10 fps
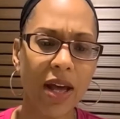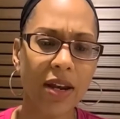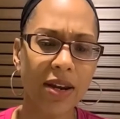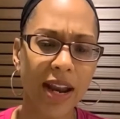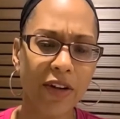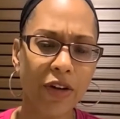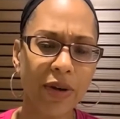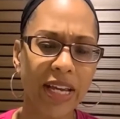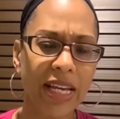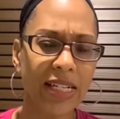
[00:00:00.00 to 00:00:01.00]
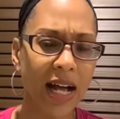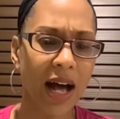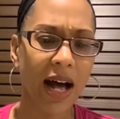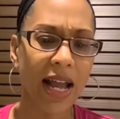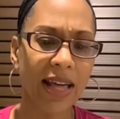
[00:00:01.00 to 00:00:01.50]
narrowing his
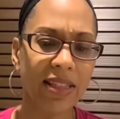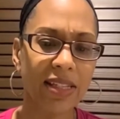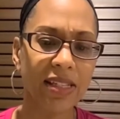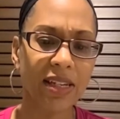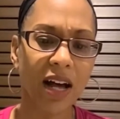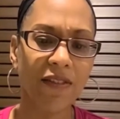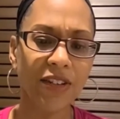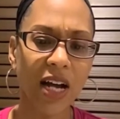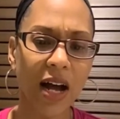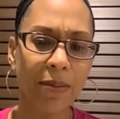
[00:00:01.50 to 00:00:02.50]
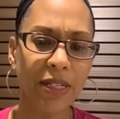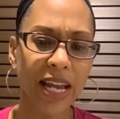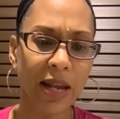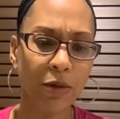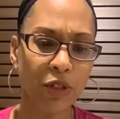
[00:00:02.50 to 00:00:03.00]
eye at the scuffed up
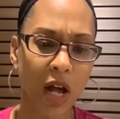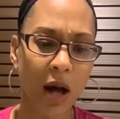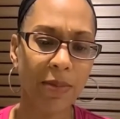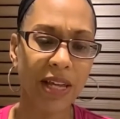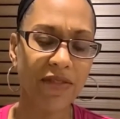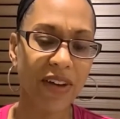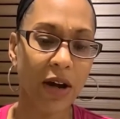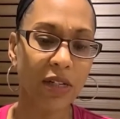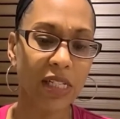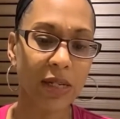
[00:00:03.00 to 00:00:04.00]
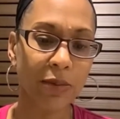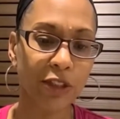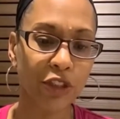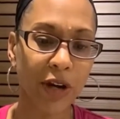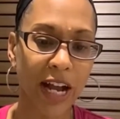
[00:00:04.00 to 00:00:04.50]
tabletop they'd found in
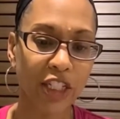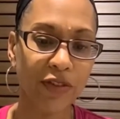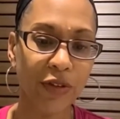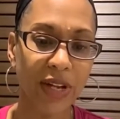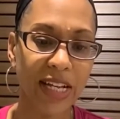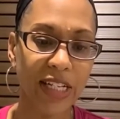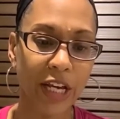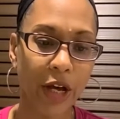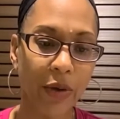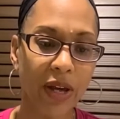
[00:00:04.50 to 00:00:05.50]
someone's trash a few days ago.